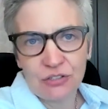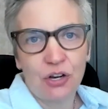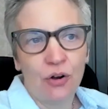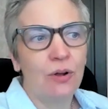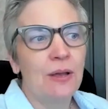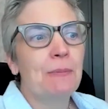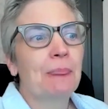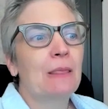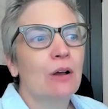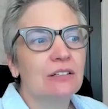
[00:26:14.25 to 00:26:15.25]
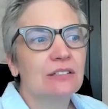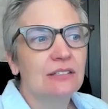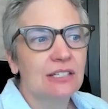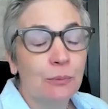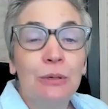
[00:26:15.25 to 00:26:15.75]
So, what
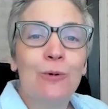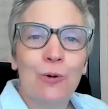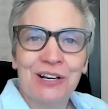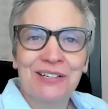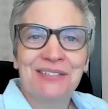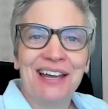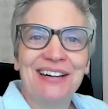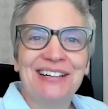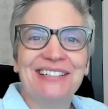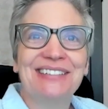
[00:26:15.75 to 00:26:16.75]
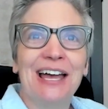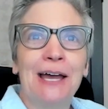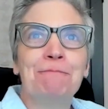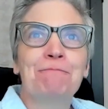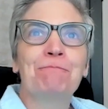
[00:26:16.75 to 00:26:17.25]
the Supreme Court has said is
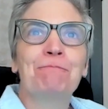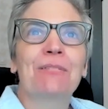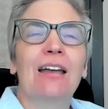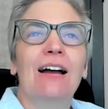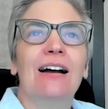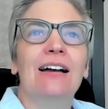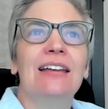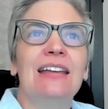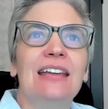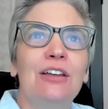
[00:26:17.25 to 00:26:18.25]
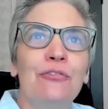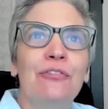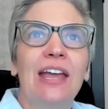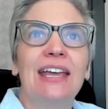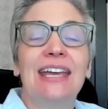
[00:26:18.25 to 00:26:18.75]
that uh, if
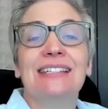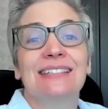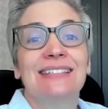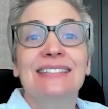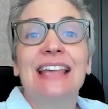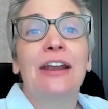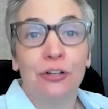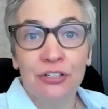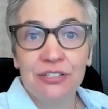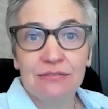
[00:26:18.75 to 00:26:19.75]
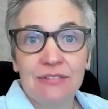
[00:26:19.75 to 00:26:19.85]
a case is settled,